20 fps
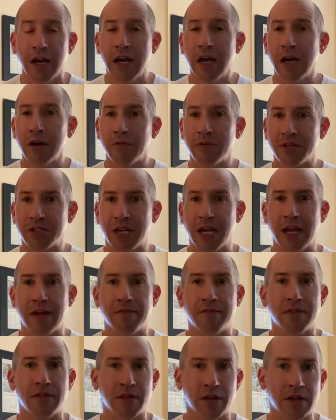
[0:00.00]
which
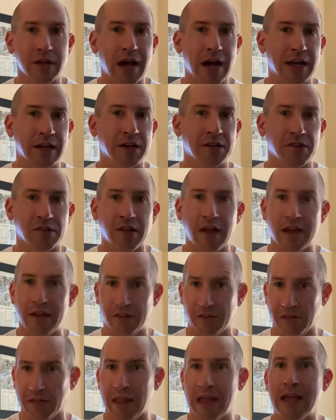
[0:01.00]
gave the United
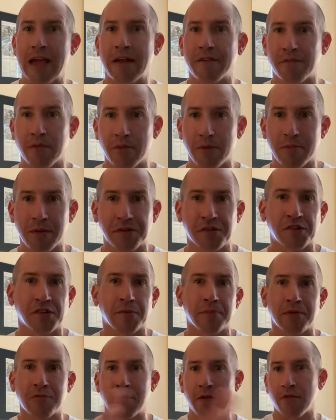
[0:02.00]
States land from the
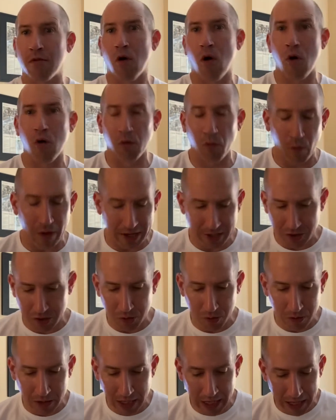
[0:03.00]
Mississippi River all the way
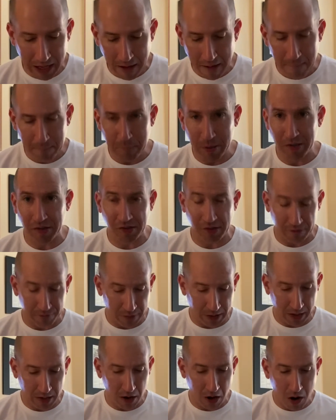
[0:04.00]
to the
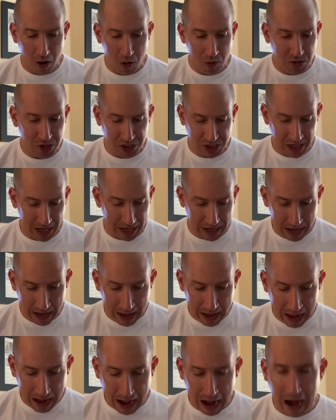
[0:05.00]
Pacific Ocean.
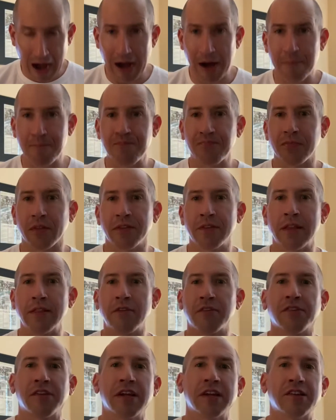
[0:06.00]
Then
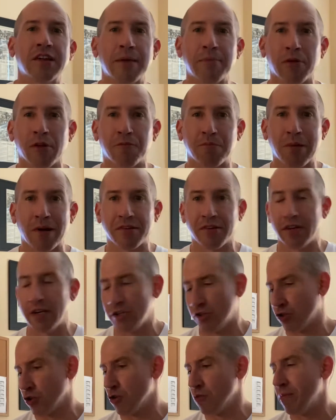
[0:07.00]
there's the example of President
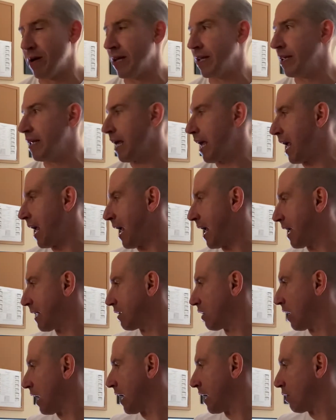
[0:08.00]
Truman
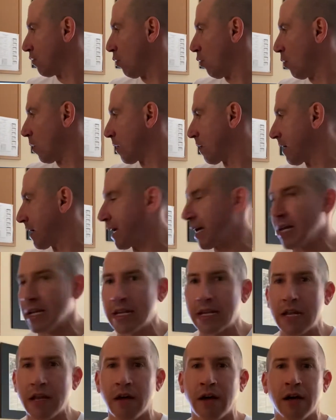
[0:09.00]
and ordering
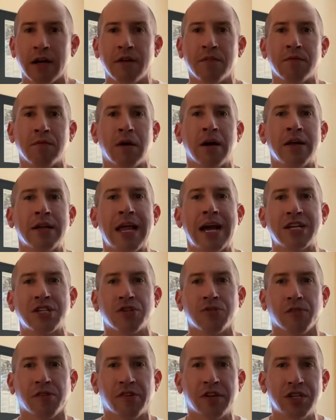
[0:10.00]
a
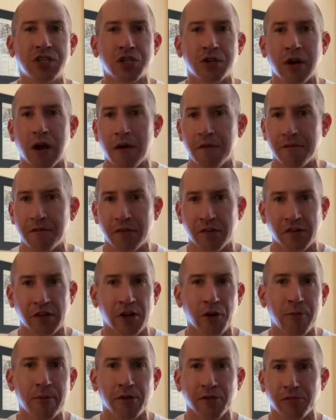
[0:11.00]
national seizure of
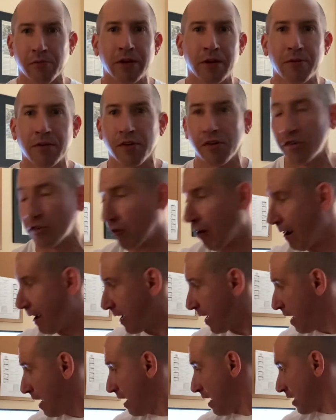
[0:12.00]
steel mills when there was a
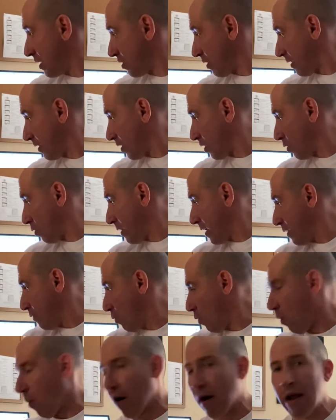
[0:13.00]
strike during the Korean
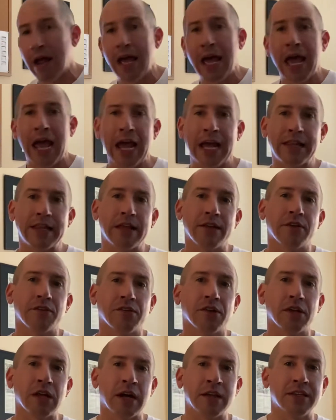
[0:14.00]
War. And then there's
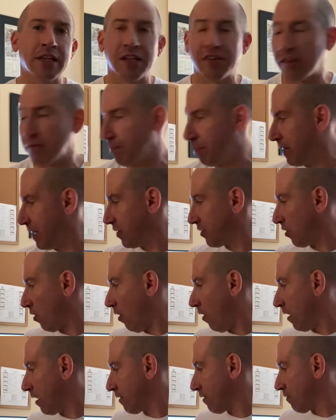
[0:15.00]
a decent piece
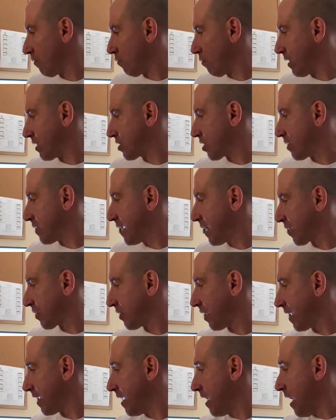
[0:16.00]
on Richard
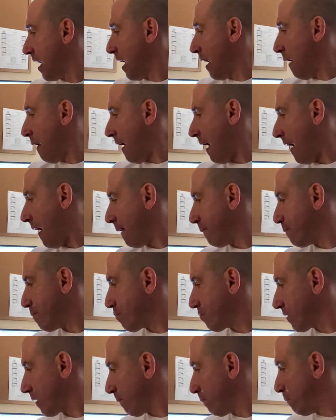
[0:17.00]
Nixon.
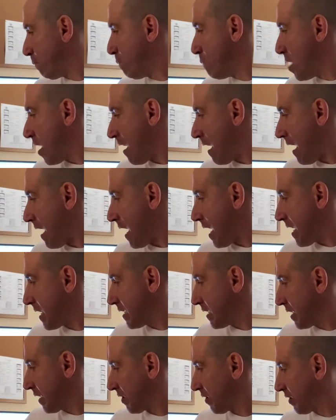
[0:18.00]

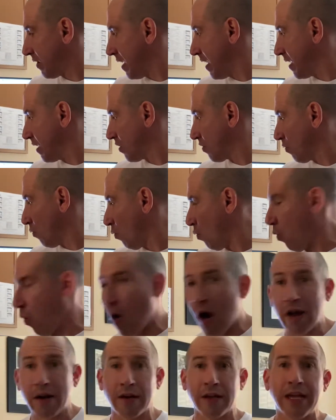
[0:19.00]
But since
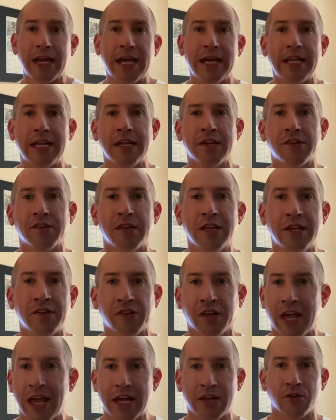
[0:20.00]
Watergate is the
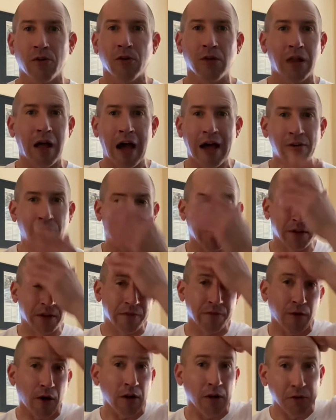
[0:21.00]
scandal, I don't really
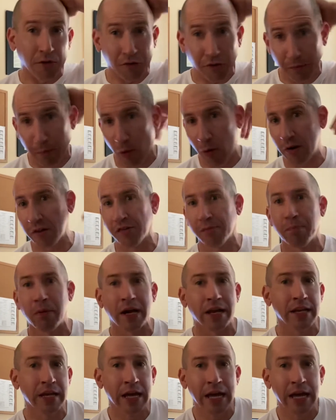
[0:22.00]
follow sports, but